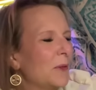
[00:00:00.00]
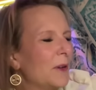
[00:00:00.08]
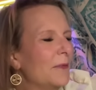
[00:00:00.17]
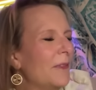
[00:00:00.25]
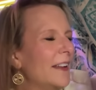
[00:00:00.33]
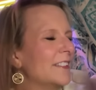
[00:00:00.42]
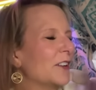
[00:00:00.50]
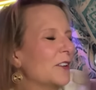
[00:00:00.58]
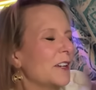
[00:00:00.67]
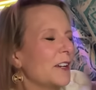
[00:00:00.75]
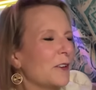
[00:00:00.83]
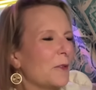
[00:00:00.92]
What if I
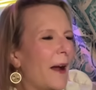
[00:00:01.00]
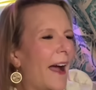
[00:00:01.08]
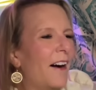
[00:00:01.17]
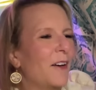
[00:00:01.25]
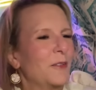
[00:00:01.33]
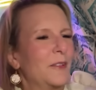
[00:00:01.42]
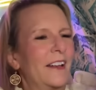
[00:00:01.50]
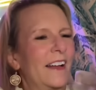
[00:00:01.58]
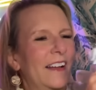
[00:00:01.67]
turn it around?